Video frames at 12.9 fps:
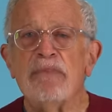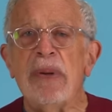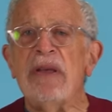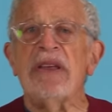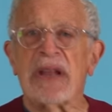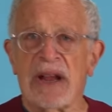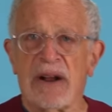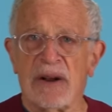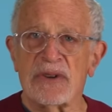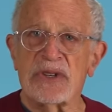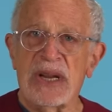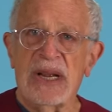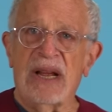
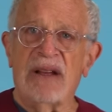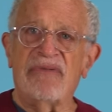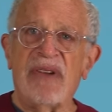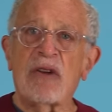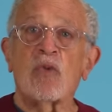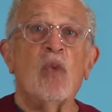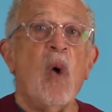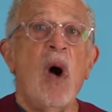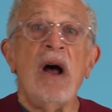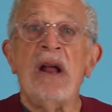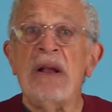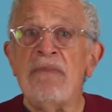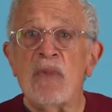billionaires have found
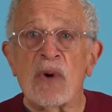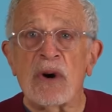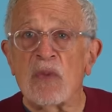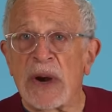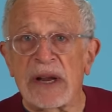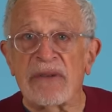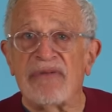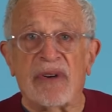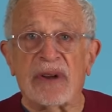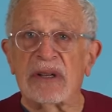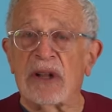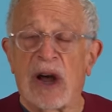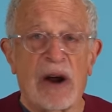one more way to
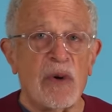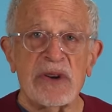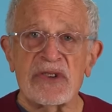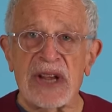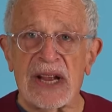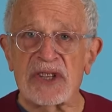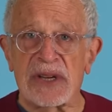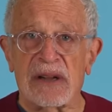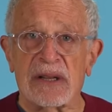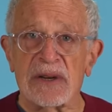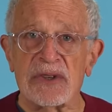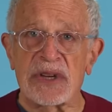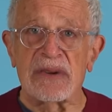funnel our tax
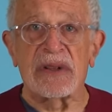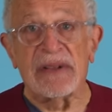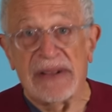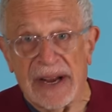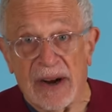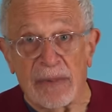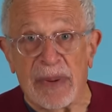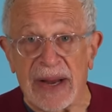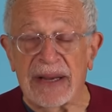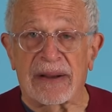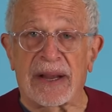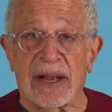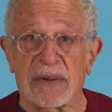dollars into their bank
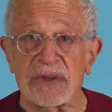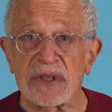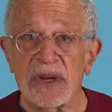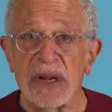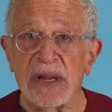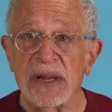accounts.